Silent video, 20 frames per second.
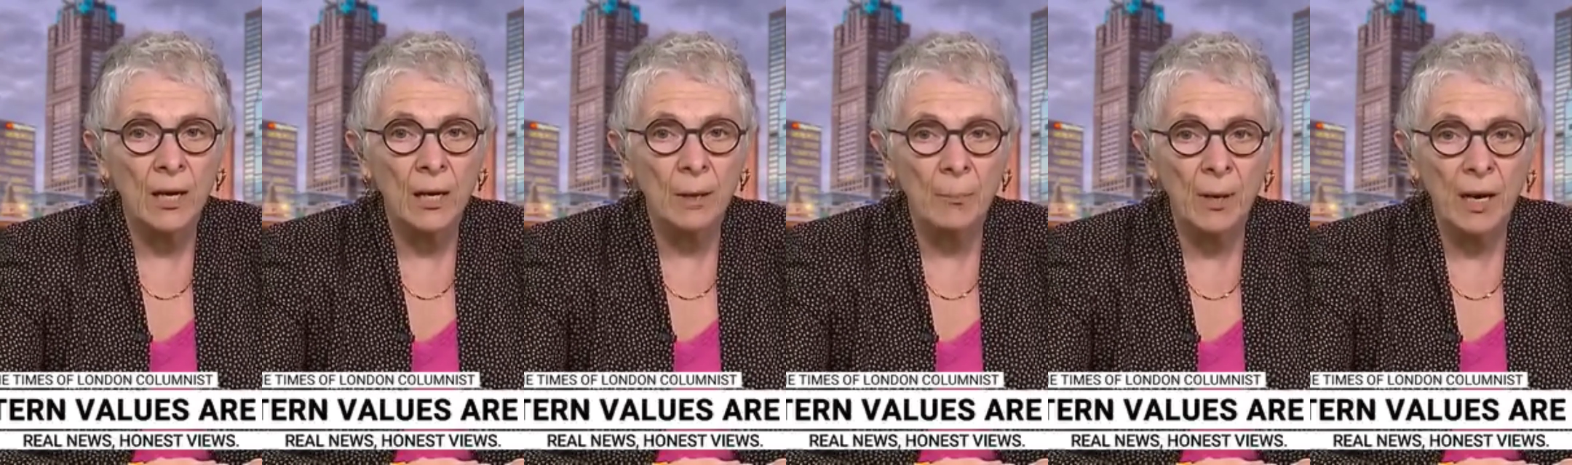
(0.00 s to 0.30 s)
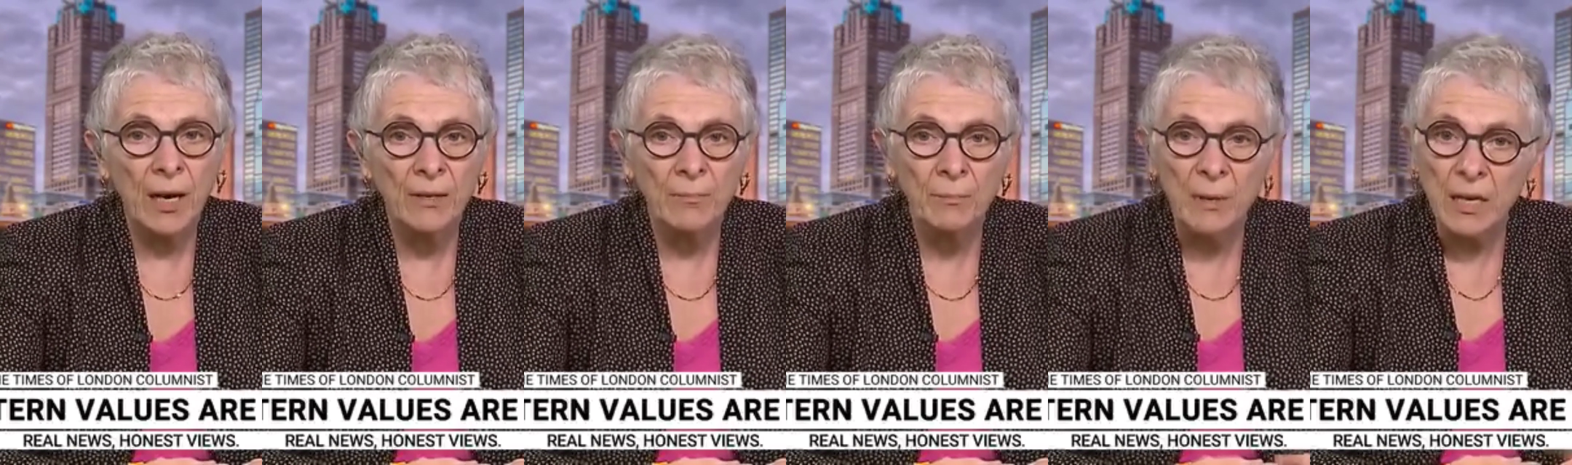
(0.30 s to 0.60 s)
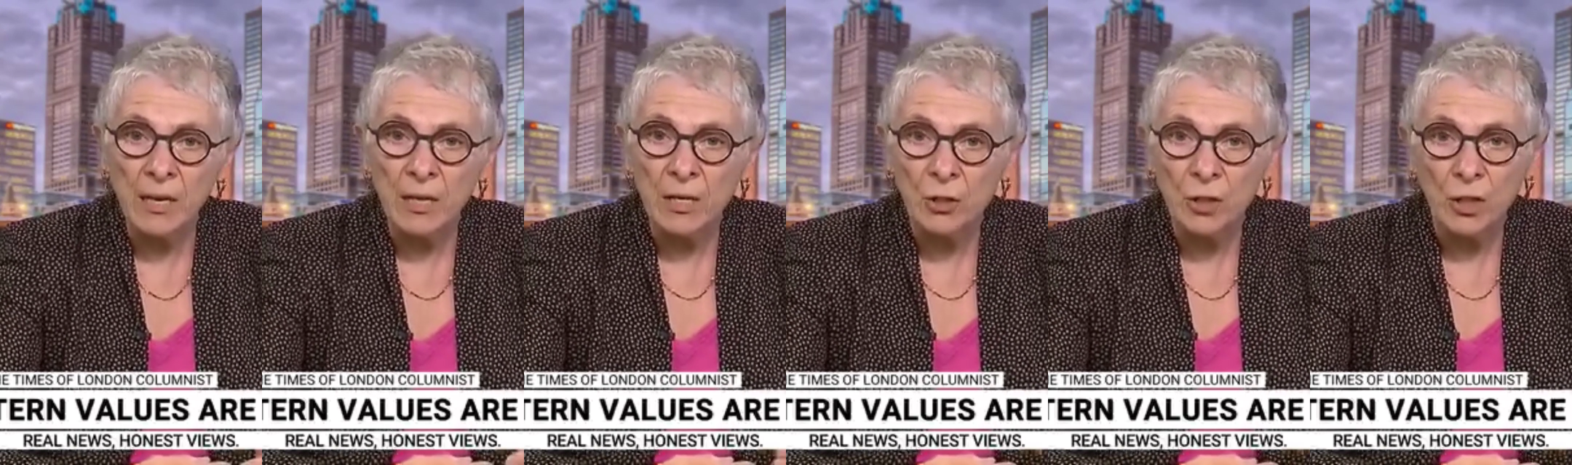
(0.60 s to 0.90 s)

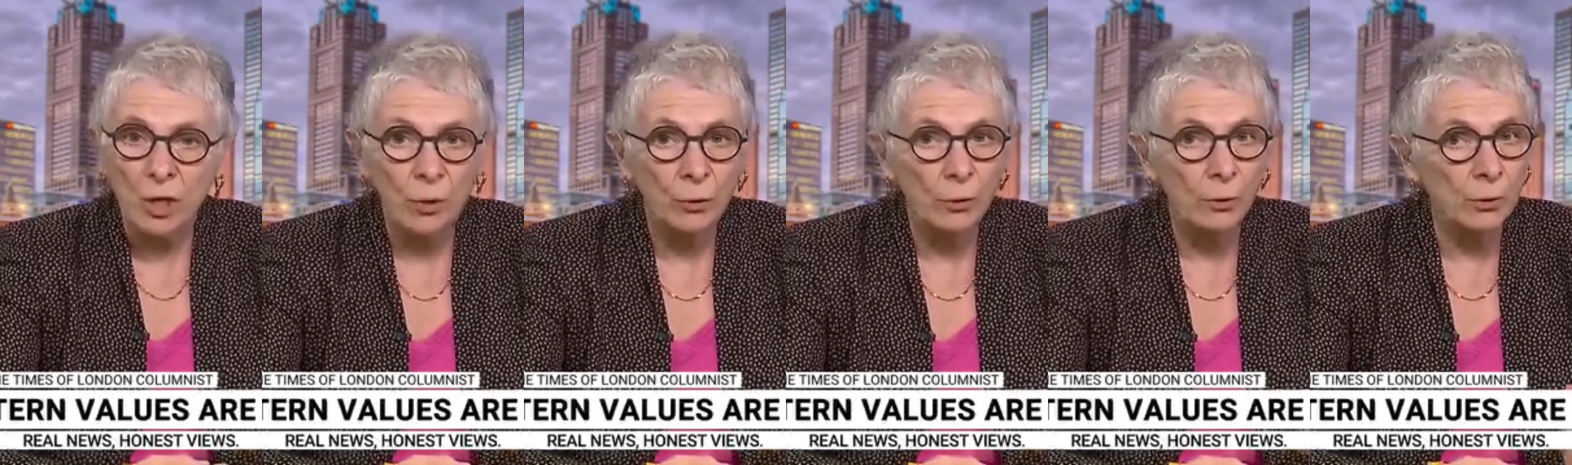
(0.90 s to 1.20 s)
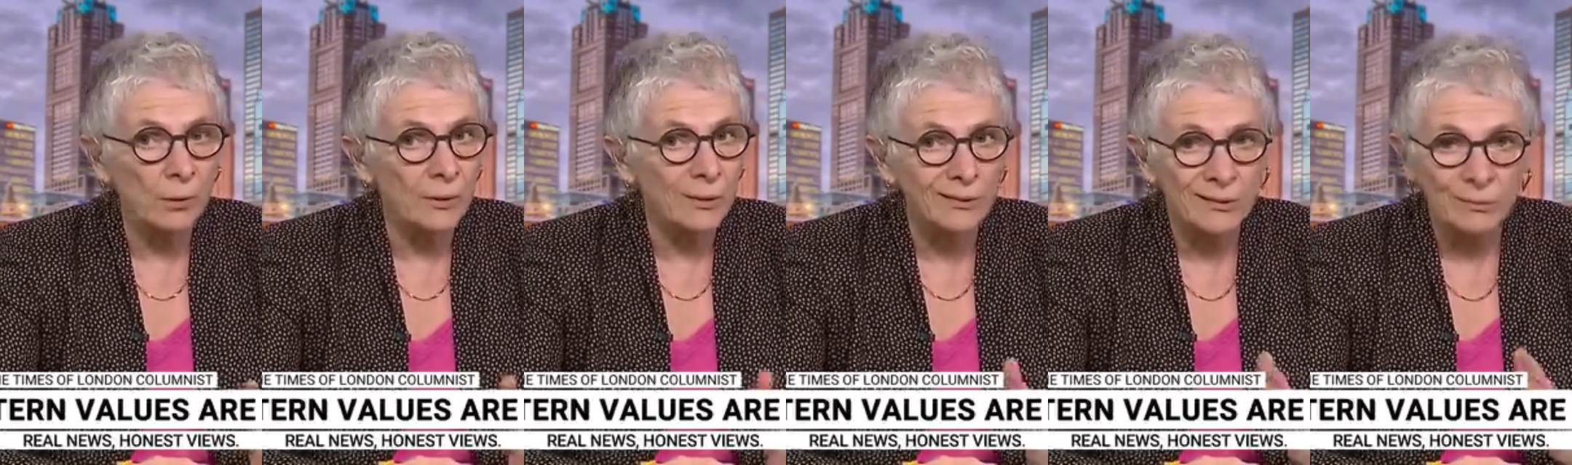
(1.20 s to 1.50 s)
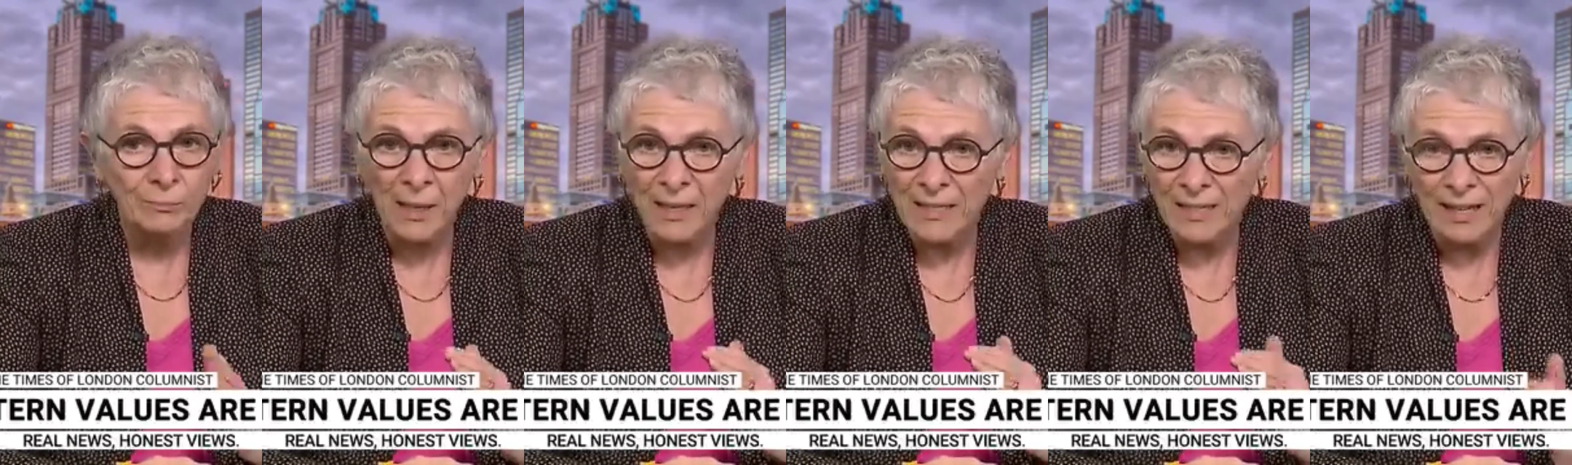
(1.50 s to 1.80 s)

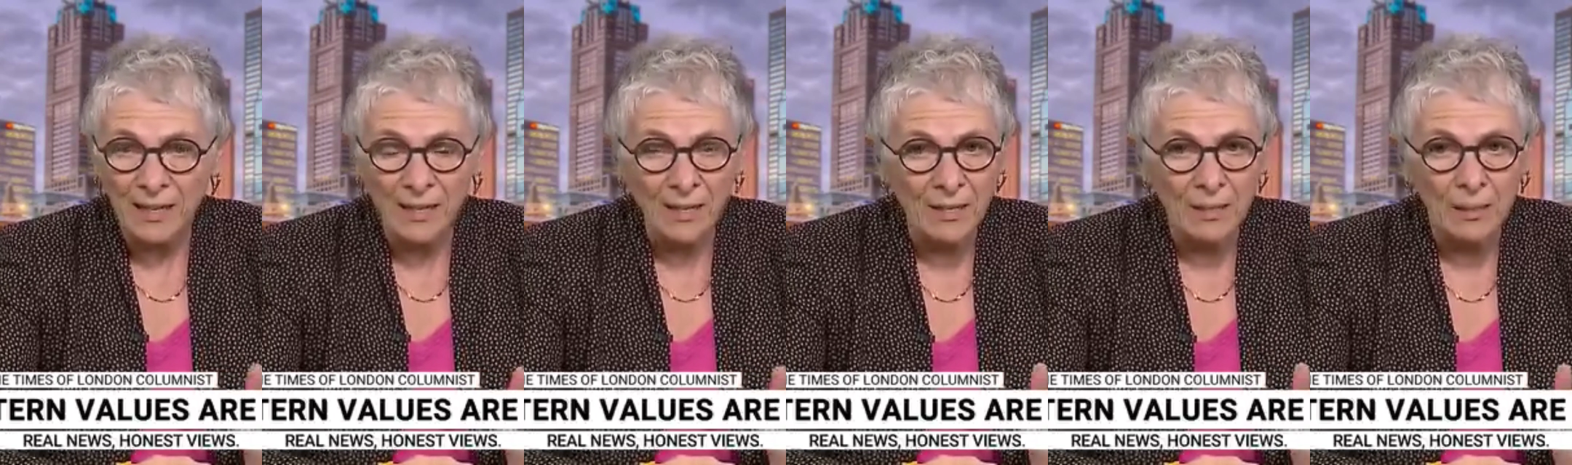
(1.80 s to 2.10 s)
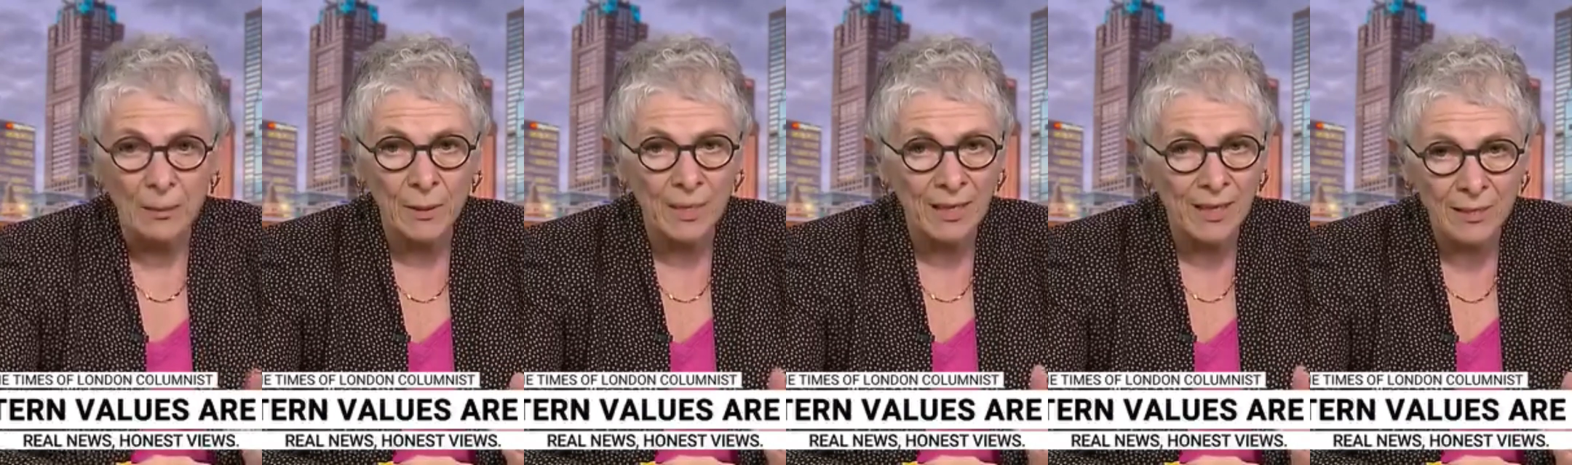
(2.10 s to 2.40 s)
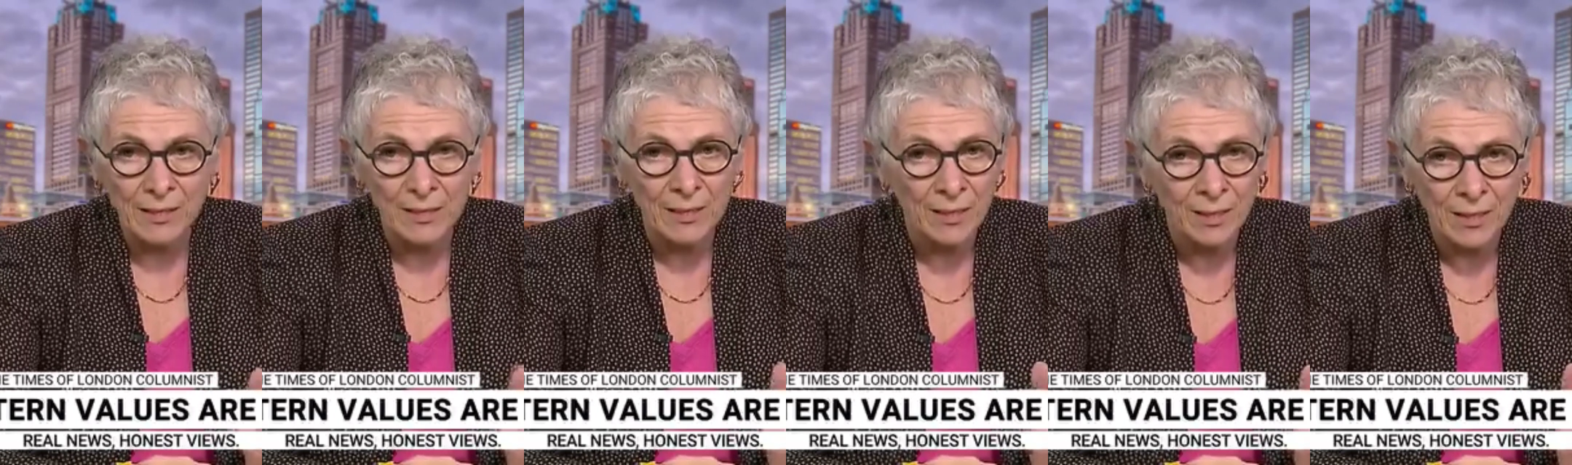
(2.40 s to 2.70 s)
by telling them
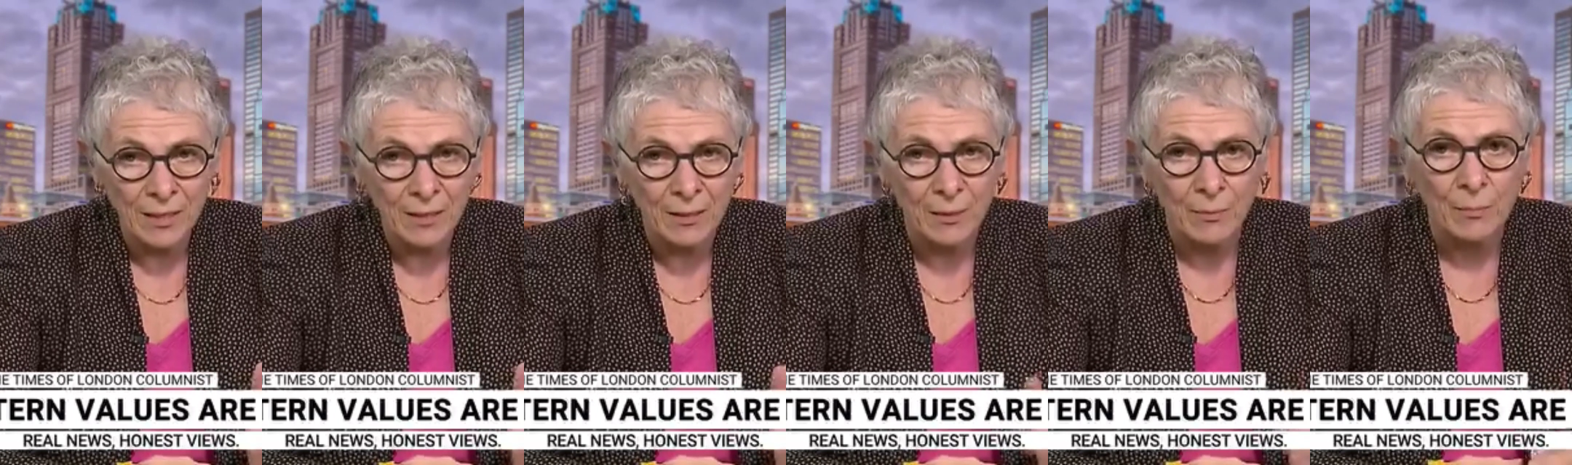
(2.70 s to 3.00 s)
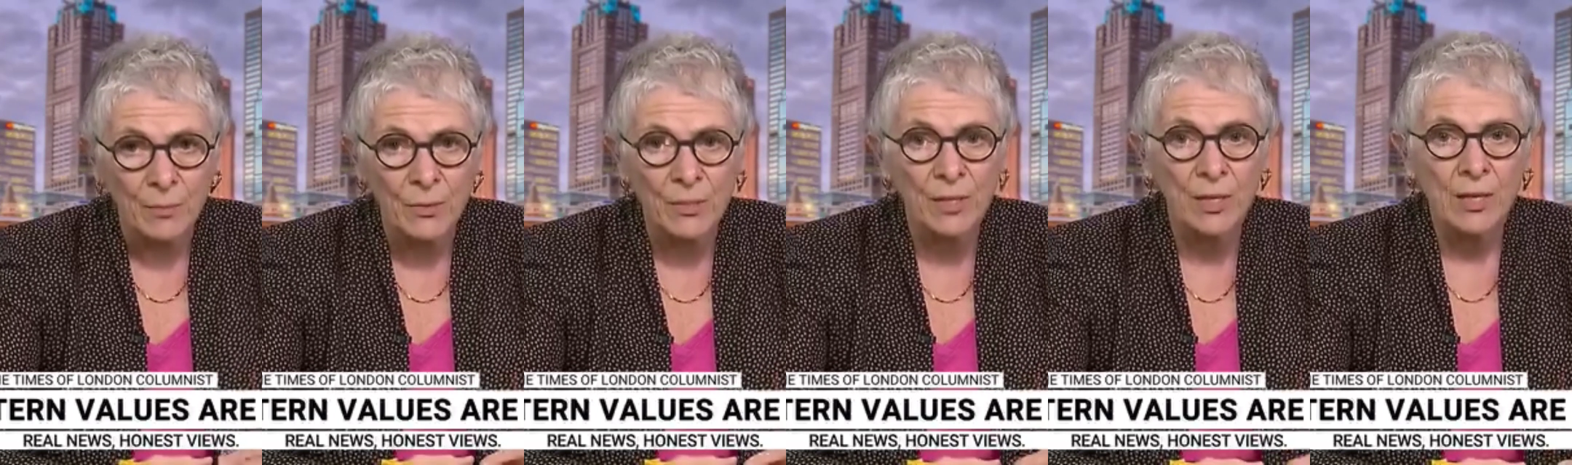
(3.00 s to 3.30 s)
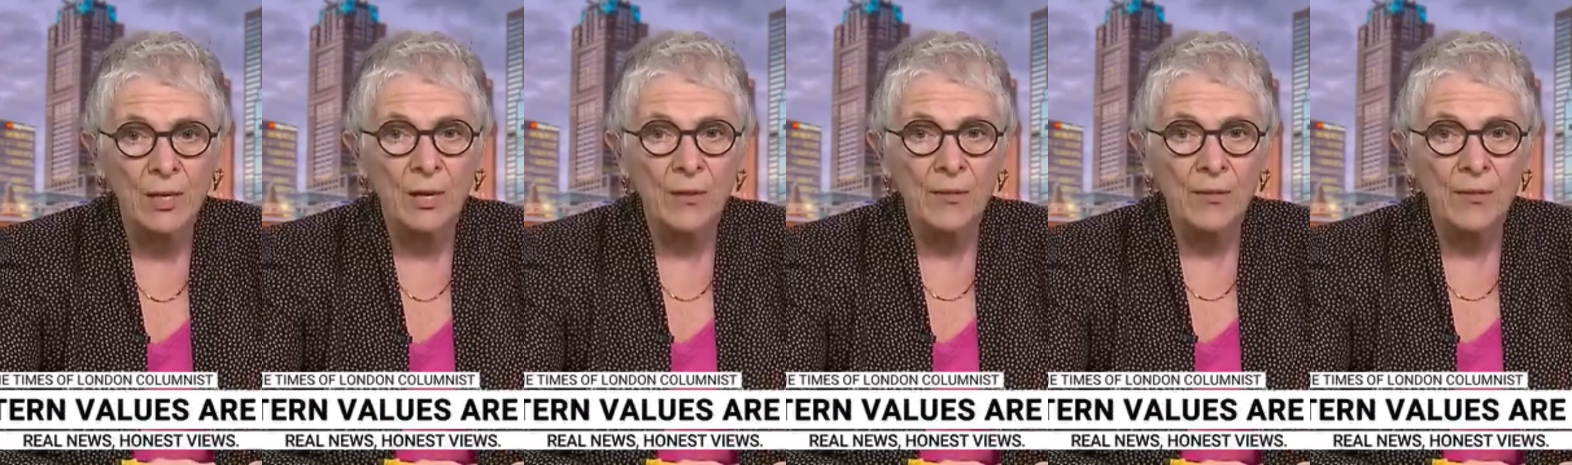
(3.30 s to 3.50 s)
in terms